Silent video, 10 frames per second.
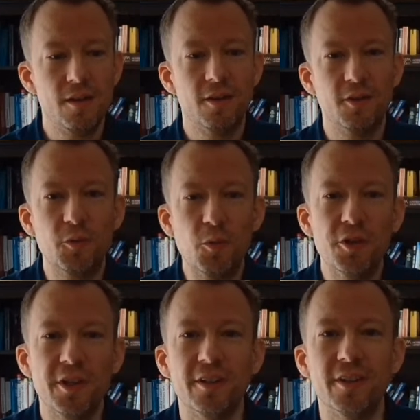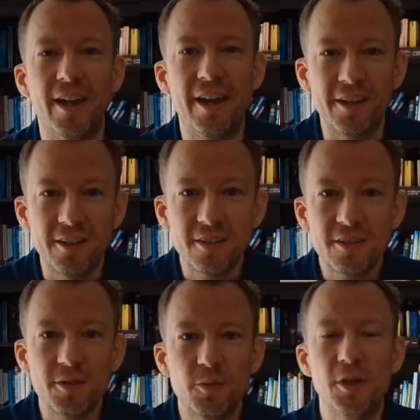Good morning and
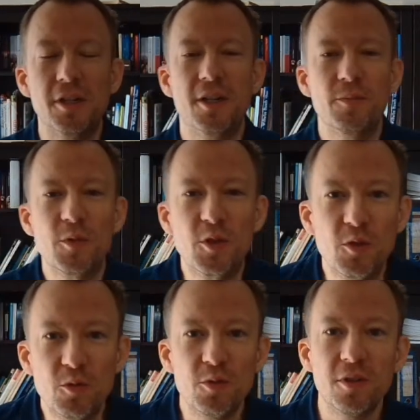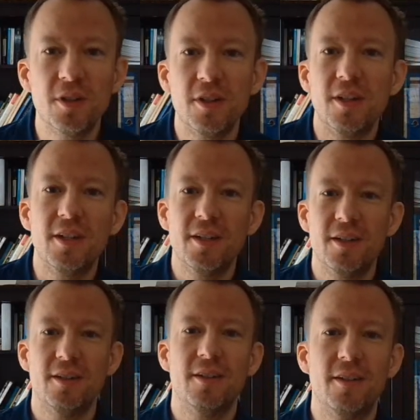welcome to
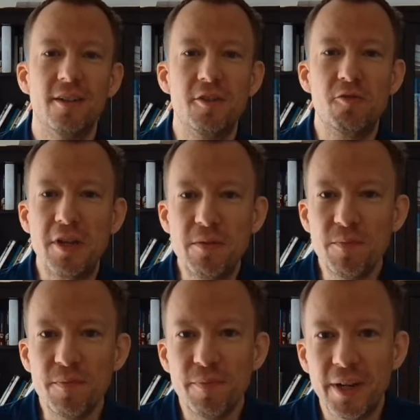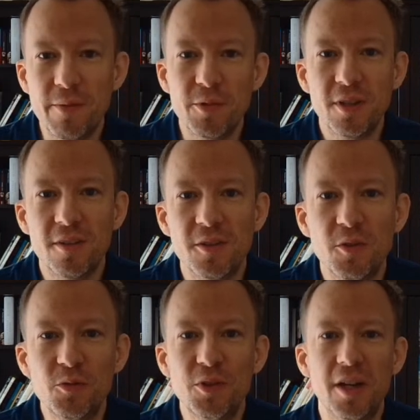the stream. My name is Dennis
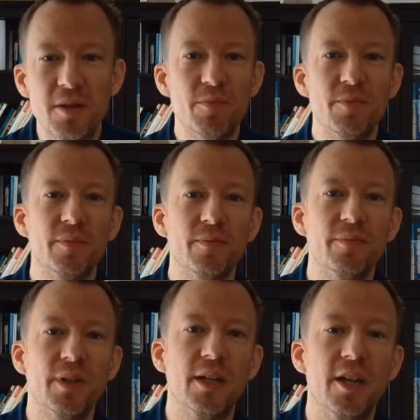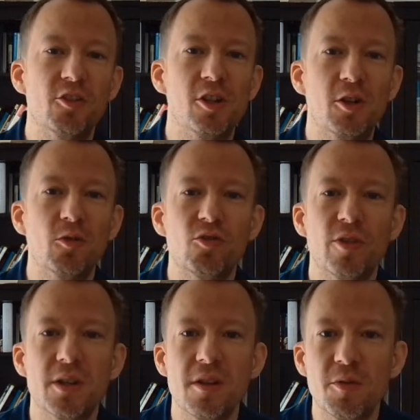Hofe. I'm an Agile coach
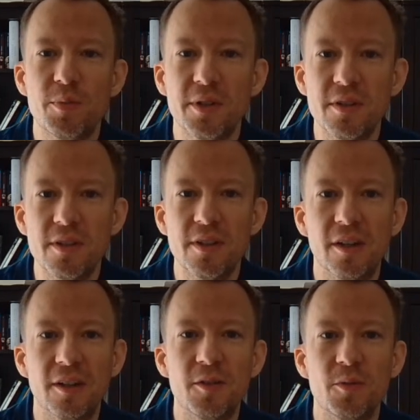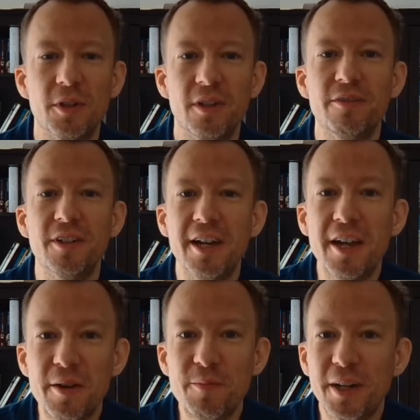right now, but whatever I
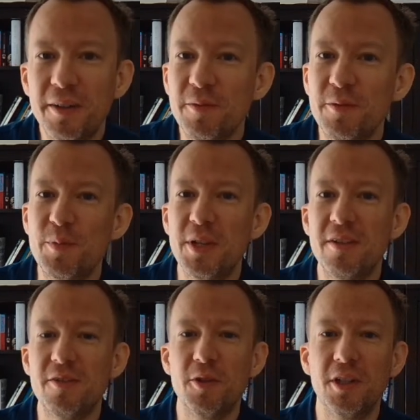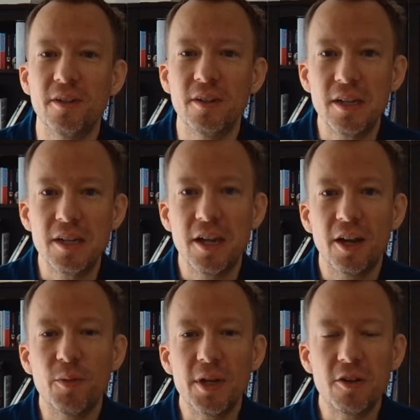am, I've been doing
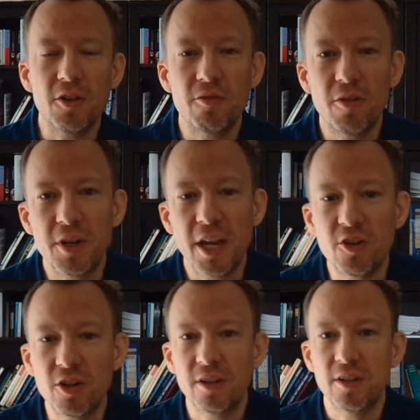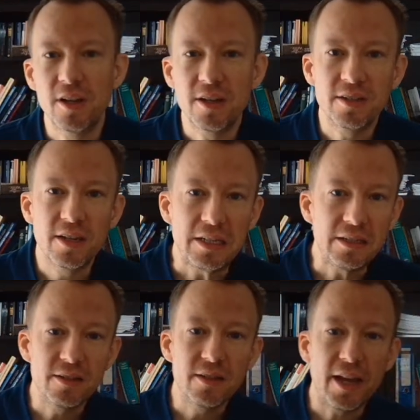quite a lot around Agile in the last 10
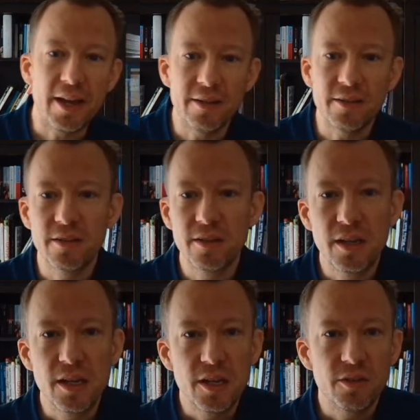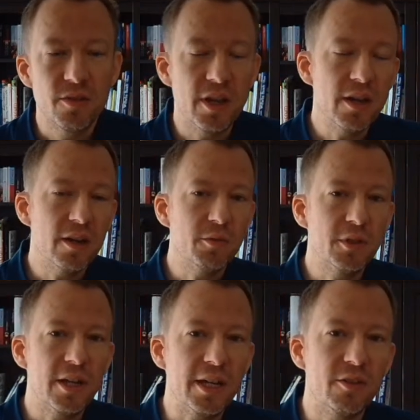years. And today I would
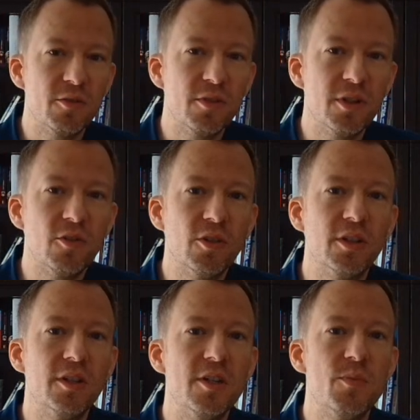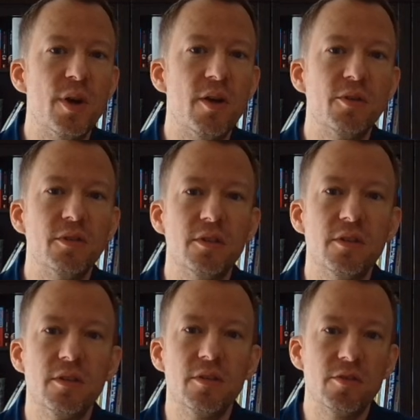like to talk about
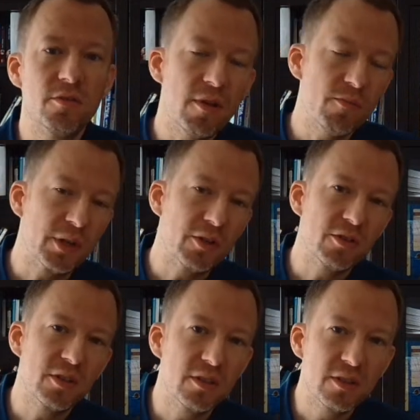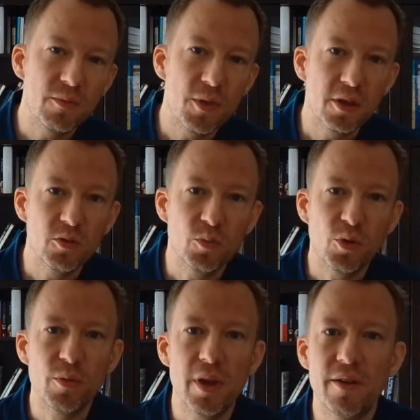Scrum because it's something you
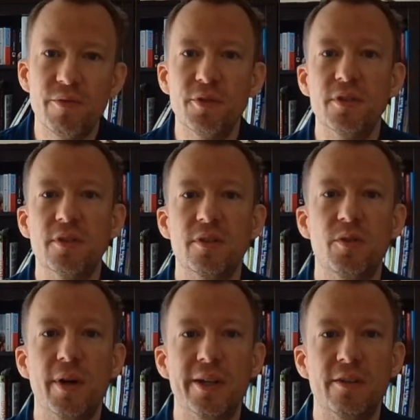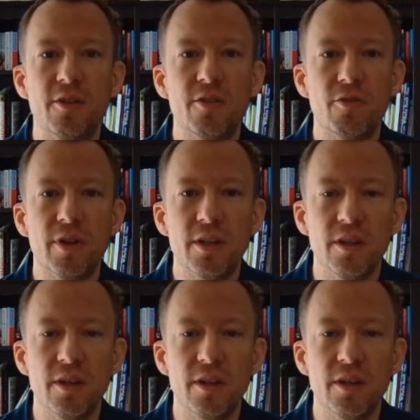probably have heard quite a lot already.